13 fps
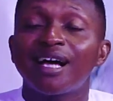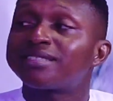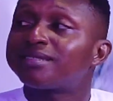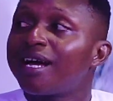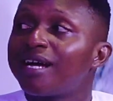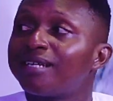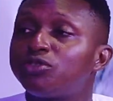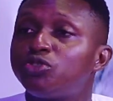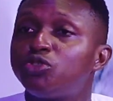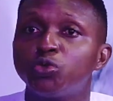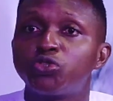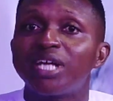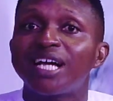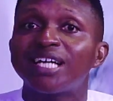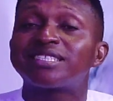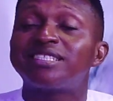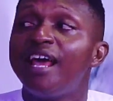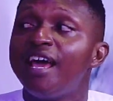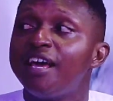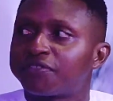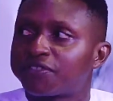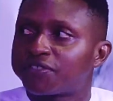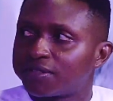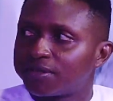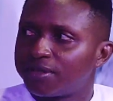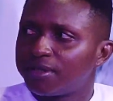are used as
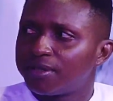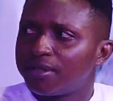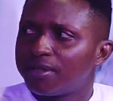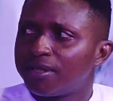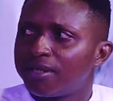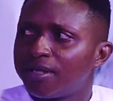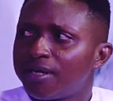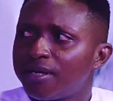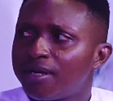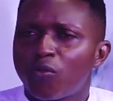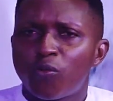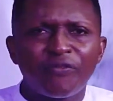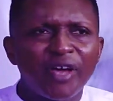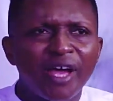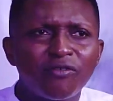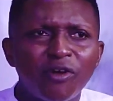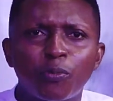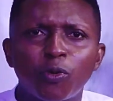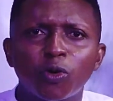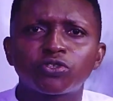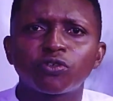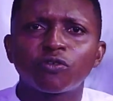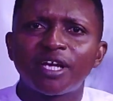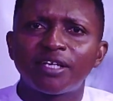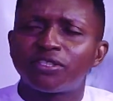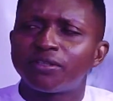slaves. We've heard reports of
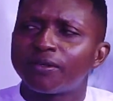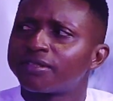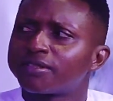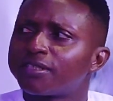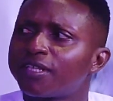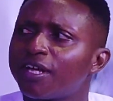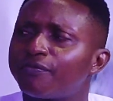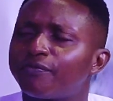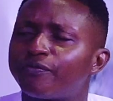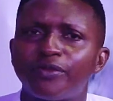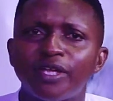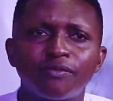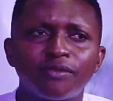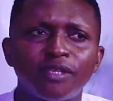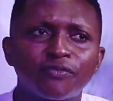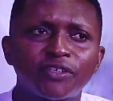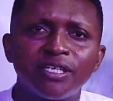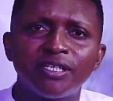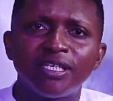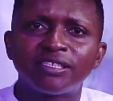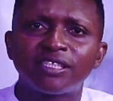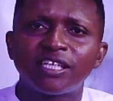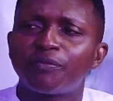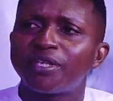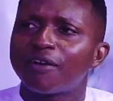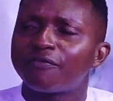Nigerians that their kidneys have
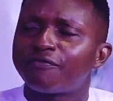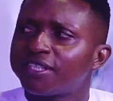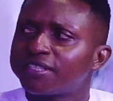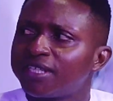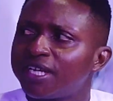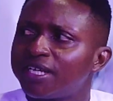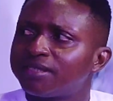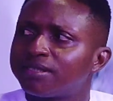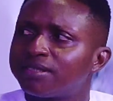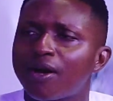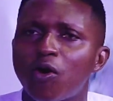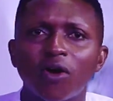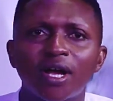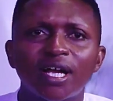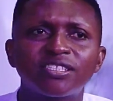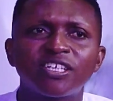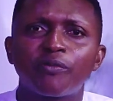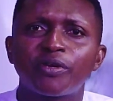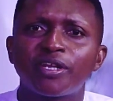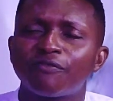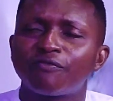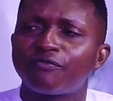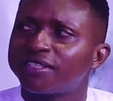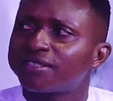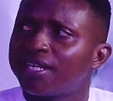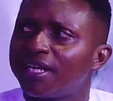been harvested, their organs have been
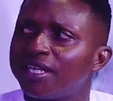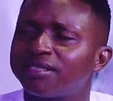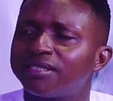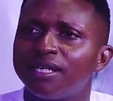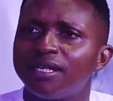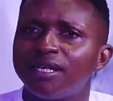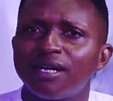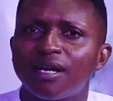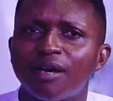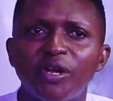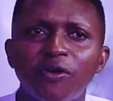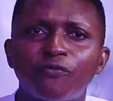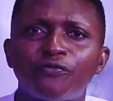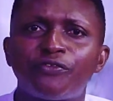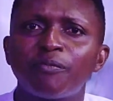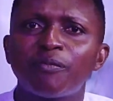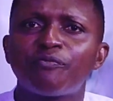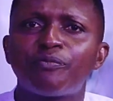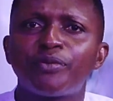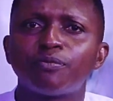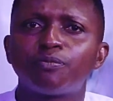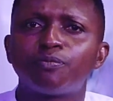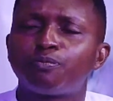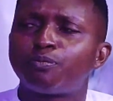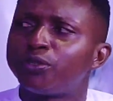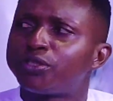harvested. Many of them have been
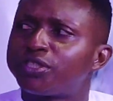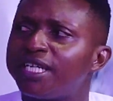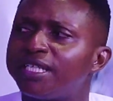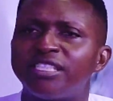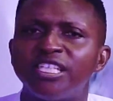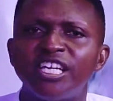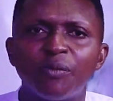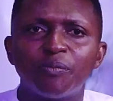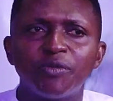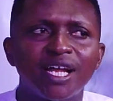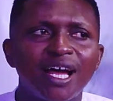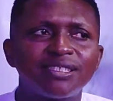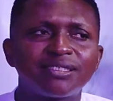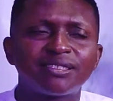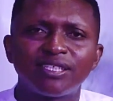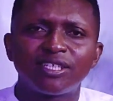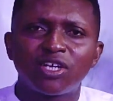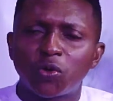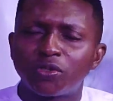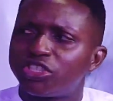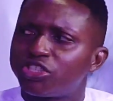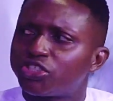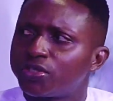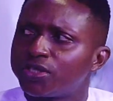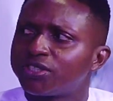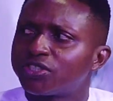put in dehumanizing
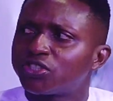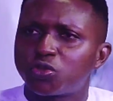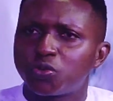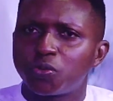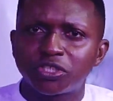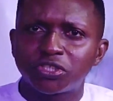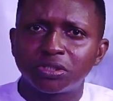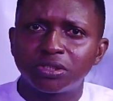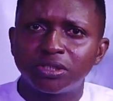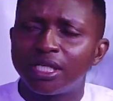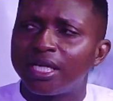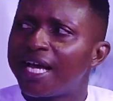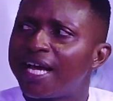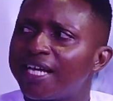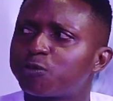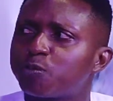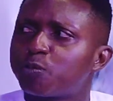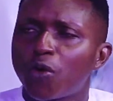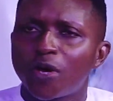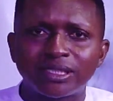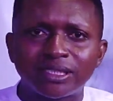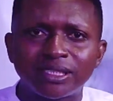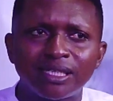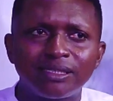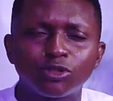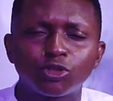condition and situation,
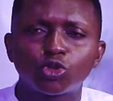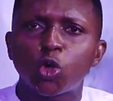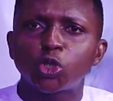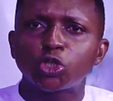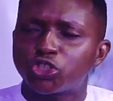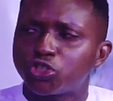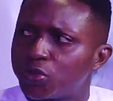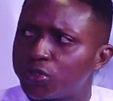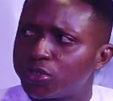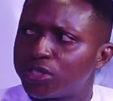exploited, tortured.